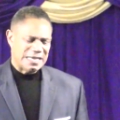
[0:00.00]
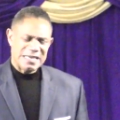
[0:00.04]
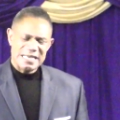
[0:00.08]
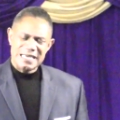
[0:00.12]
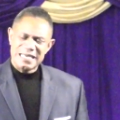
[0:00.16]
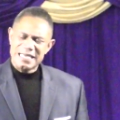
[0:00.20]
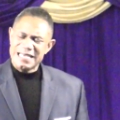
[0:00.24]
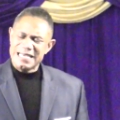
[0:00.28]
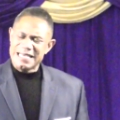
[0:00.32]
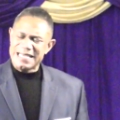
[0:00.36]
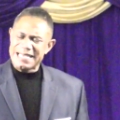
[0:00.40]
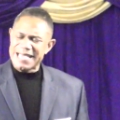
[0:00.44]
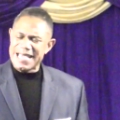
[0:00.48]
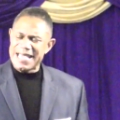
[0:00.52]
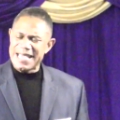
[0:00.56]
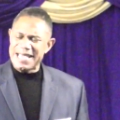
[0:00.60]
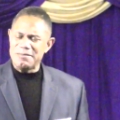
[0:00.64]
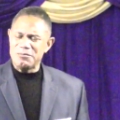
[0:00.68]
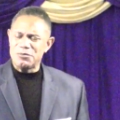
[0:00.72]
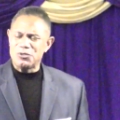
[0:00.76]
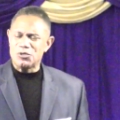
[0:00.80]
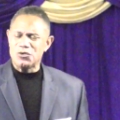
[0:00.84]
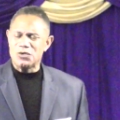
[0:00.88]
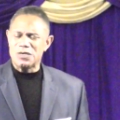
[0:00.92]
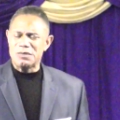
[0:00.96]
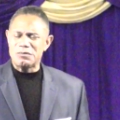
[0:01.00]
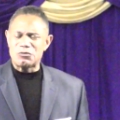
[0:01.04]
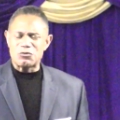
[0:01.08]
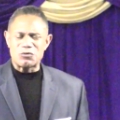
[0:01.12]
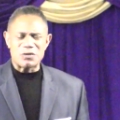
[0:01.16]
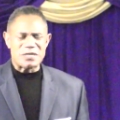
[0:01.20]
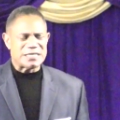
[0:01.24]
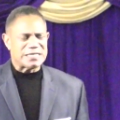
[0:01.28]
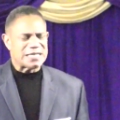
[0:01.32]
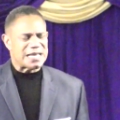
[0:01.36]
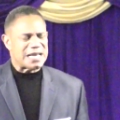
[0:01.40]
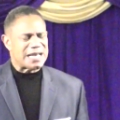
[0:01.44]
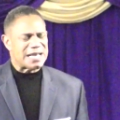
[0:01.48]
he came to him 3
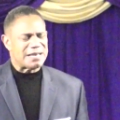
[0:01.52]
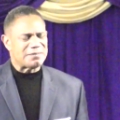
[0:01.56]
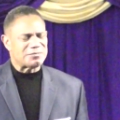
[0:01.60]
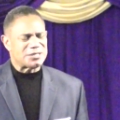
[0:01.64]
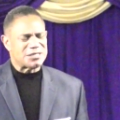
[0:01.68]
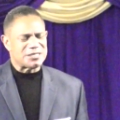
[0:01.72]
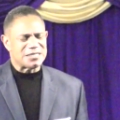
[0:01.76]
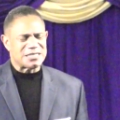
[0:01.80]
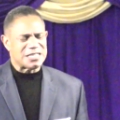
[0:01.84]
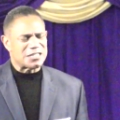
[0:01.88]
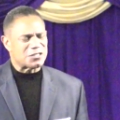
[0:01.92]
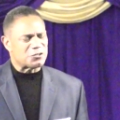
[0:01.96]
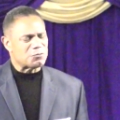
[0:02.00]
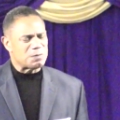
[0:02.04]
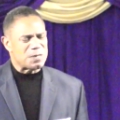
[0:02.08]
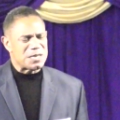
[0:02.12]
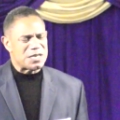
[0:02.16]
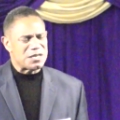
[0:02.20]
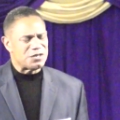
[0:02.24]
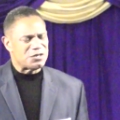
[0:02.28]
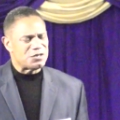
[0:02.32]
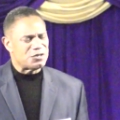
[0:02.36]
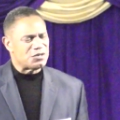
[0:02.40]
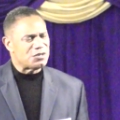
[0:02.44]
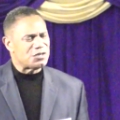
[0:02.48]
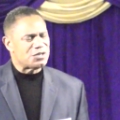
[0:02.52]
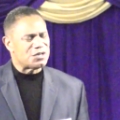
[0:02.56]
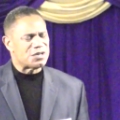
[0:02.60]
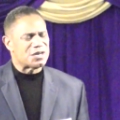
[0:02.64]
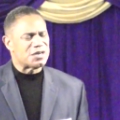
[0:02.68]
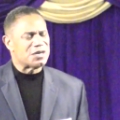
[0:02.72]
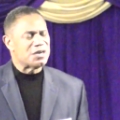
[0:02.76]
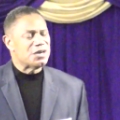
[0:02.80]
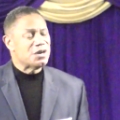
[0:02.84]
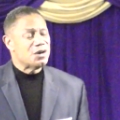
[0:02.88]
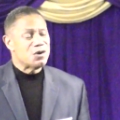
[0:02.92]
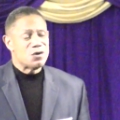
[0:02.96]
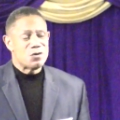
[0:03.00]
times. He says, Peter, do you
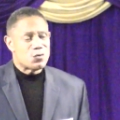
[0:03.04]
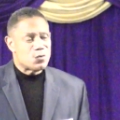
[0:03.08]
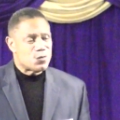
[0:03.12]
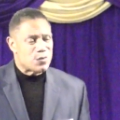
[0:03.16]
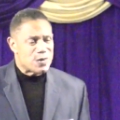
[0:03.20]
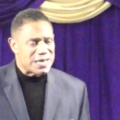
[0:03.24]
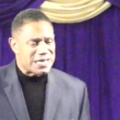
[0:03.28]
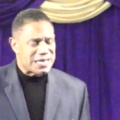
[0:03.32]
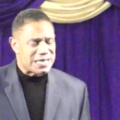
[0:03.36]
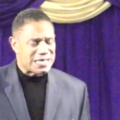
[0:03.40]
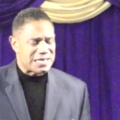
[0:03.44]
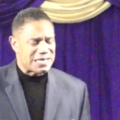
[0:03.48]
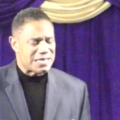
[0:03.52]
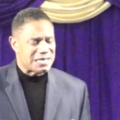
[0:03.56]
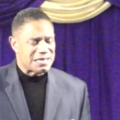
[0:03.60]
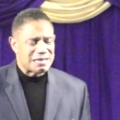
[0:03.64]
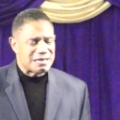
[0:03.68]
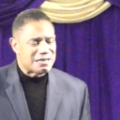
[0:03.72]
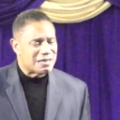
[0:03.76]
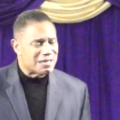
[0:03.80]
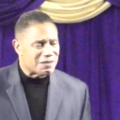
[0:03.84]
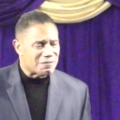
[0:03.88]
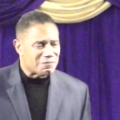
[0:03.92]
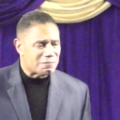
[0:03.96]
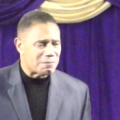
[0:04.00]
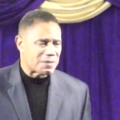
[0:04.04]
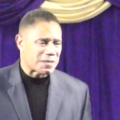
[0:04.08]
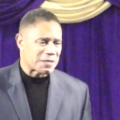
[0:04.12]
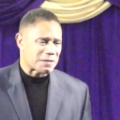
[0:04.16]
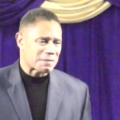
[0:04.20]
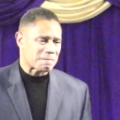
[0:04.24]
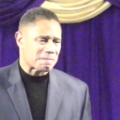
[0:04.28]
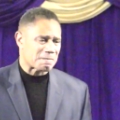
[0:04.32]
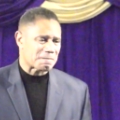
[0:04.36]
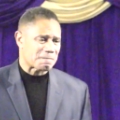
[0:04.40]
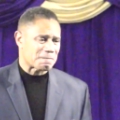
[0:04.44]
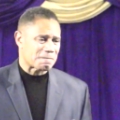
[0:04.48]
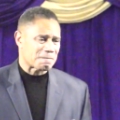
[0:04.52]
really love me?
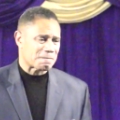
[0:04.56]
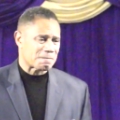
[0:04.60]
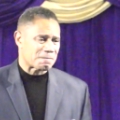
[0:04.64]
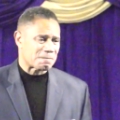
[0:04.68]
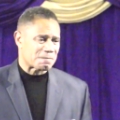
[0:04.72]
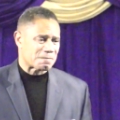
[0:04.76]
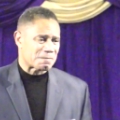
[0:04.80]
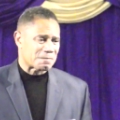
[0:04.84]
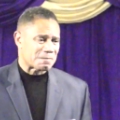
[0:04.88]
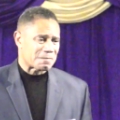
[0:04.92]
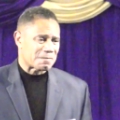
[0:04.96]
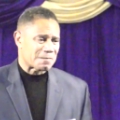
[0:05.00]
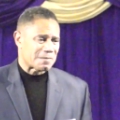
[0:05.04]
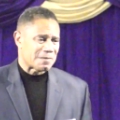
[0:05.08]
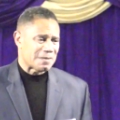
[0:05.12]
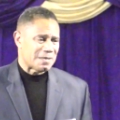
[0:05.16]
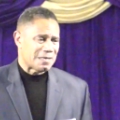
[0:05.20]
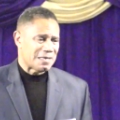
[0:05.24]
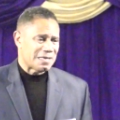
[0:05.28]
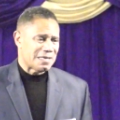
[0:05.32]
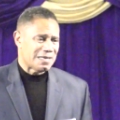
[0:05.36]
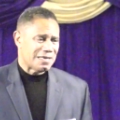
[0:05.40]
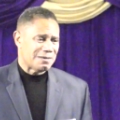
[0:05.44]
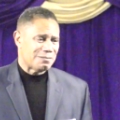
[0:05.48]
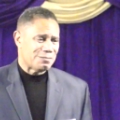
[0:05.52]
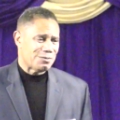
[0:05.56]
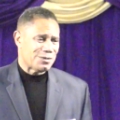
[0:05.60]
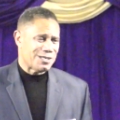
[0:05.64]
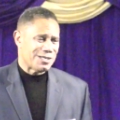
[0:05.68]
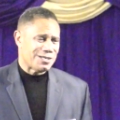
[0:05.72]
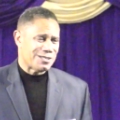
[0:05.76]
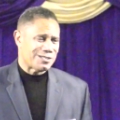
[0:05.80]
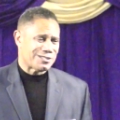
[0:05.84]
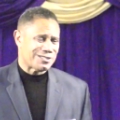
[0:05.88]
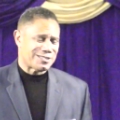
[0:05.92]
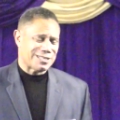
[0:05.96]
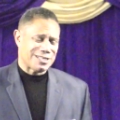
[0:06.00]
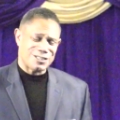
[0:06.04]
And
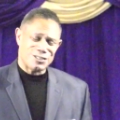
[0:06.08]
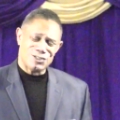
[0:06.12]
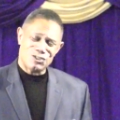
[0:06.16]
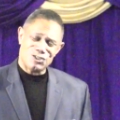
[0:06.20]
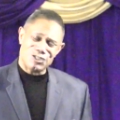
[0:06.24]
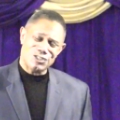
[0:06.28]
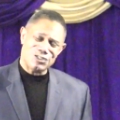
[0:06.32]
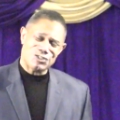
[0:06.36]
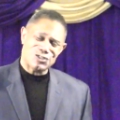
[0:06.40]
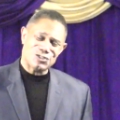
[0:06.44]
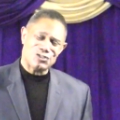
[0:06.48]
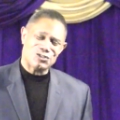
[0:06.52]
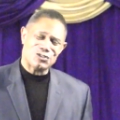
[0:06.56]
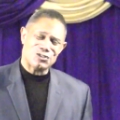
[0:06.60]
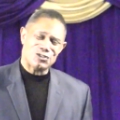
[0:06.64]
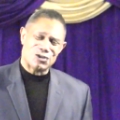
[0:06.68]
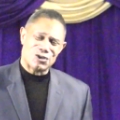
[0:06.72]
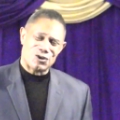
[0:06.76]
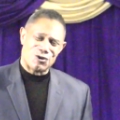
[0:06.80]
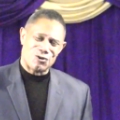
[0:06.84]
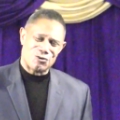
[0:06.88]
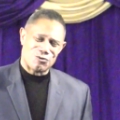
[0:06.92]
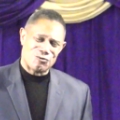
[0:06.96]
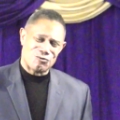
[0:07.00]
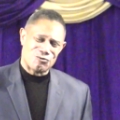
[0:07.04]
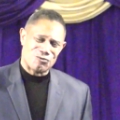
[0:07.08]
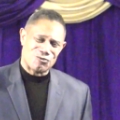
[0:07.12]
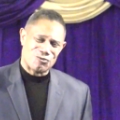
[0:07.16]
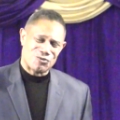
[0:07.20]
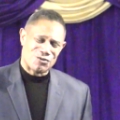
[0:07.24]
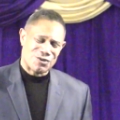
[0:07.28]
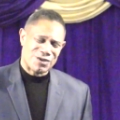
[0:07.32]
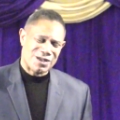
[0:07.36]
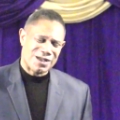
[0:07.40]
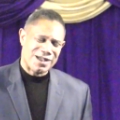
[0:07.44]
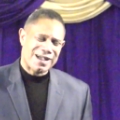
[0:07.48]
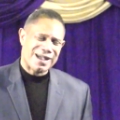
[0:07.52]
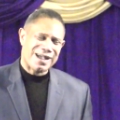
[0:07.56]
Peter said, Jesus, you know
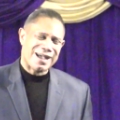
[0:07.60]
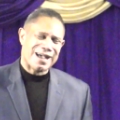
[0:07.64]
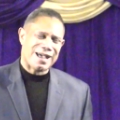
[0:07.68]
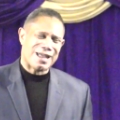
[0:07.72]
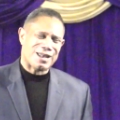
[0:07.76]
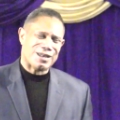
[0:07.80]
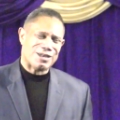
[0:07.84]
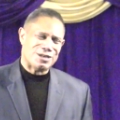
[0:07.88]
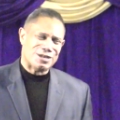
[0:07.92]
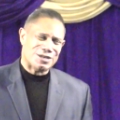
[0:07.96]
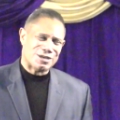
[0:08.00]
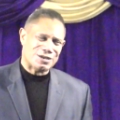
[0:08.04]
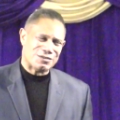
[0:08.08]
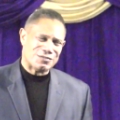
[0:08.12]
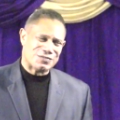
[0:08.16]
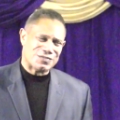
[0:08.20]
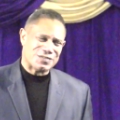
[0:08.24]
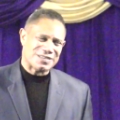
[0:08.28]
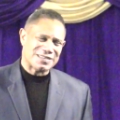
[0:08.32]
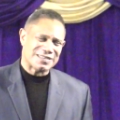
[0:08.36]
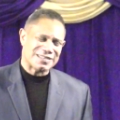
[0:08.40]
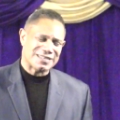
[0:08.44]
I love you.